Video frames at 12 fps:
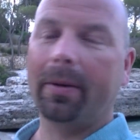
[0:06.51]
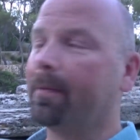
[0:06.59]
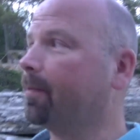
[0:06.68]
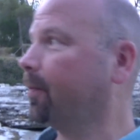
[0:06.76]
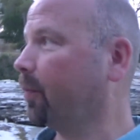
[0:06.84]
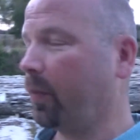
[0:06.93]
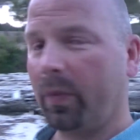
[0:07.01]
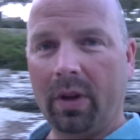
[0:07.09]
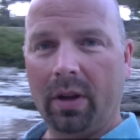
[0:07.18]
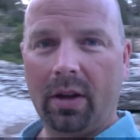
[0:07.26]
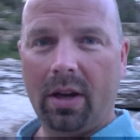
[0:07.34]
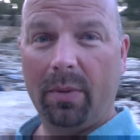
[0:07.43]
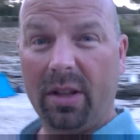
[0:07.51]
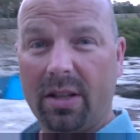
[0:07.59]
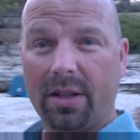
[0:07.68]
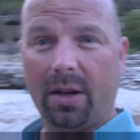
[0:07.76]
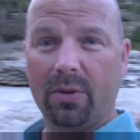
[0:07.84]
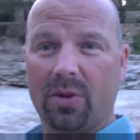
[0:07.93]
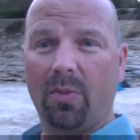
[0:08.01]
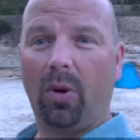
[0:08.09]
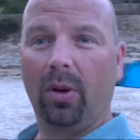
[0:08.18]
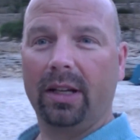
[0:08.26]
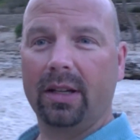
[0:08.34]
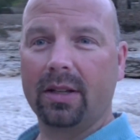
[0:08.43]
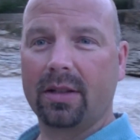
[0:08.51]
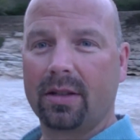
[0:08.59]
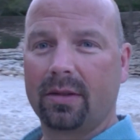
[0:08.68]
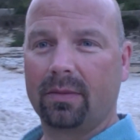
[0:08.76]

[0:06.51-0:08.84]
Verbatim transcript: I mean, this is how small it is.